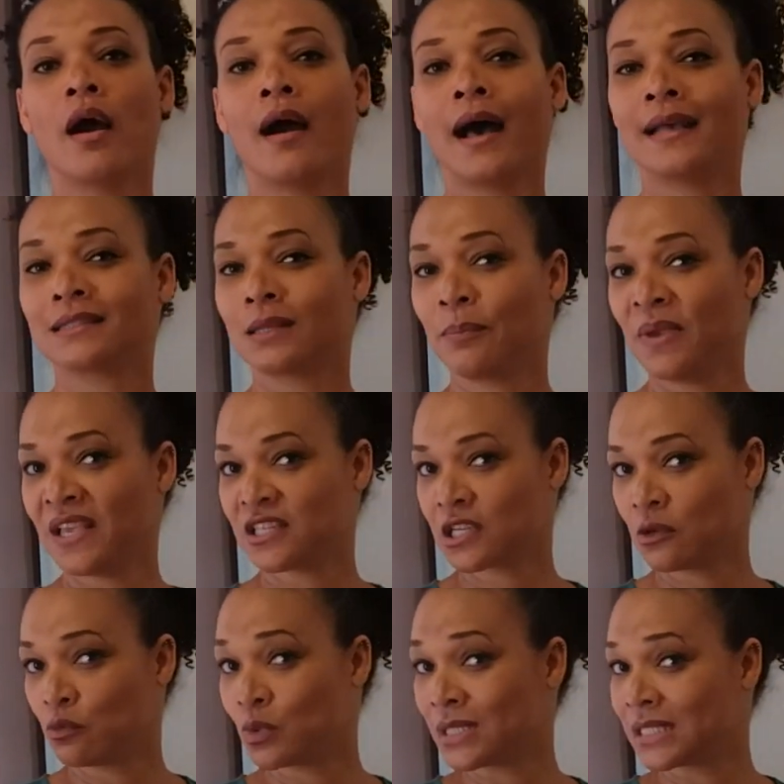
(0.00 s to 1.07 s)
Has the
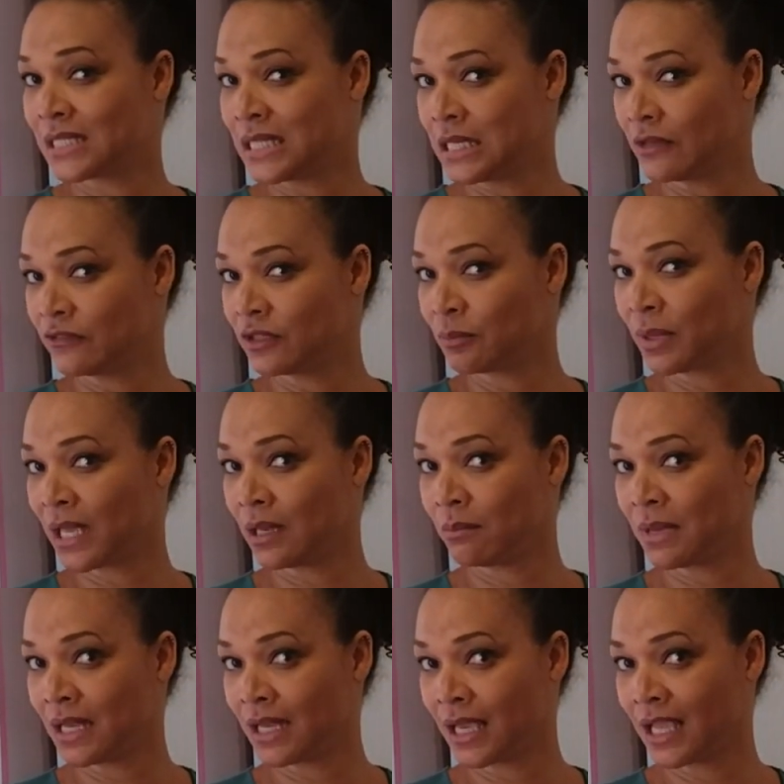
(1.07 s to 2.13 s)
patient received pain
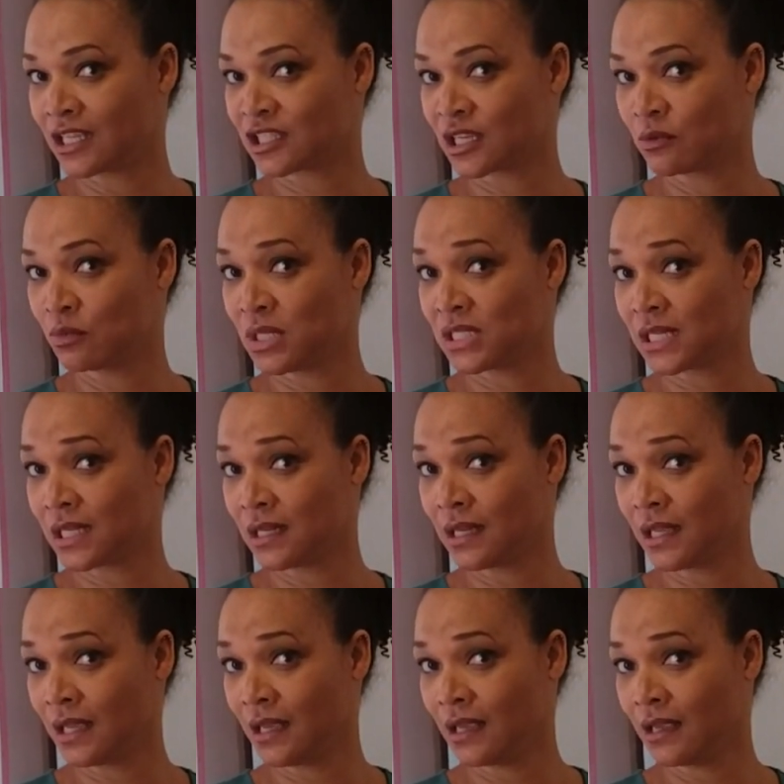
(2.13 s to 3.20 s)
medication
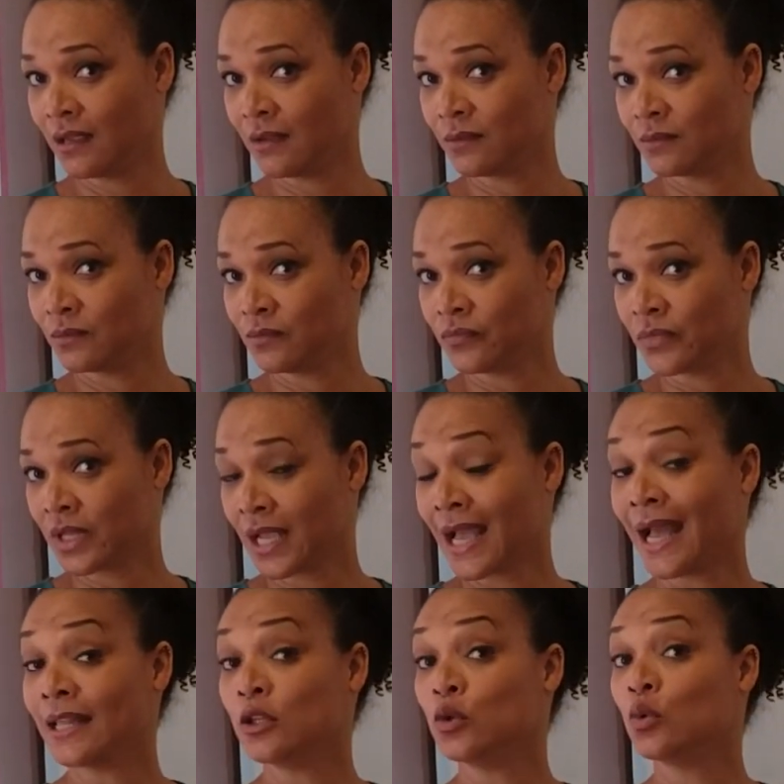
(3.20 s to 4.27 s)
recently?
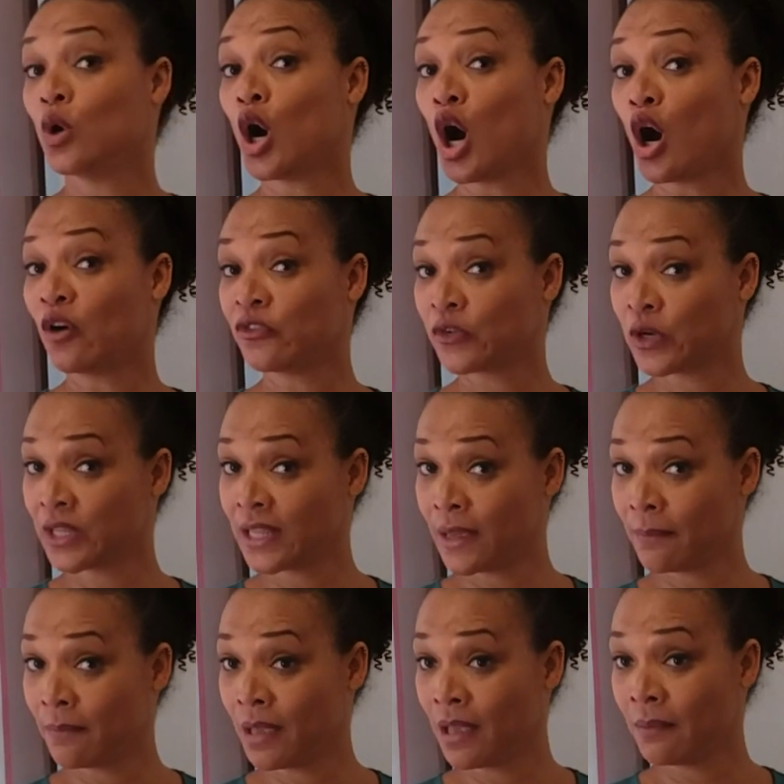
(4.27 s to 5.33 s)
Can you offer
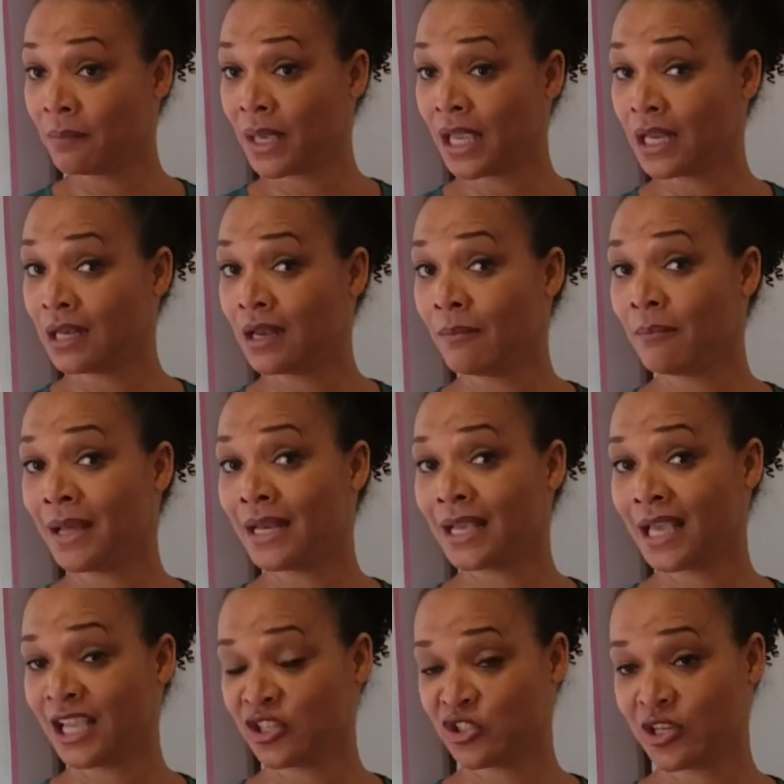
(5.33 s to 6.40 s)
them pain
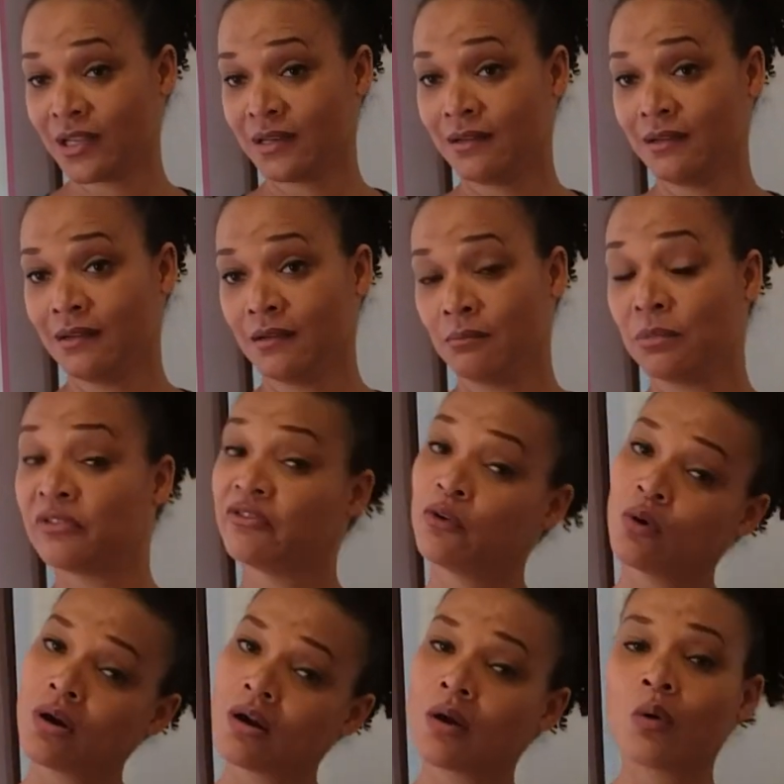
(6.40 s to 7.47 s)
medication
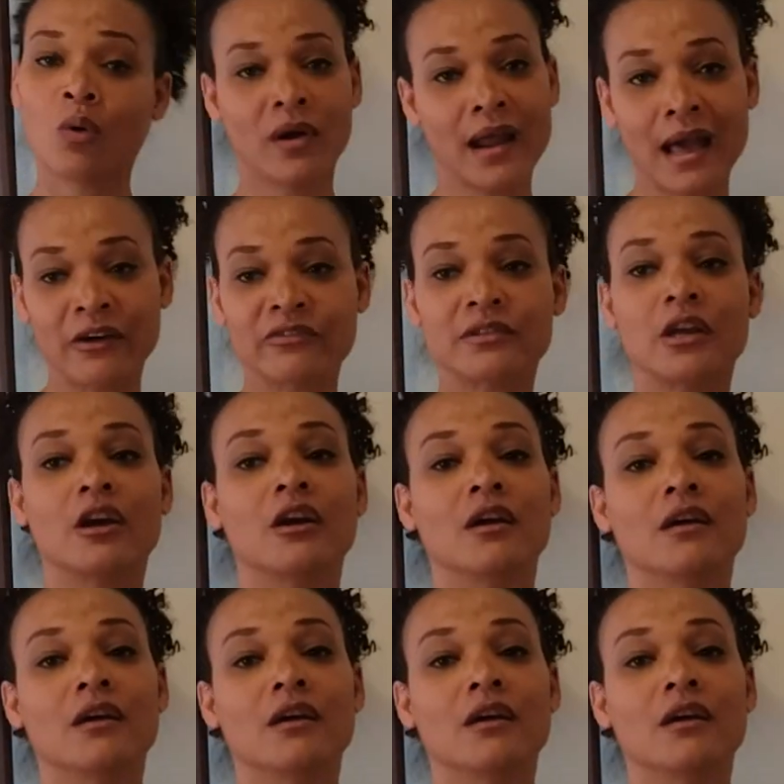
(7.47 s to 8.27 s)
before or after?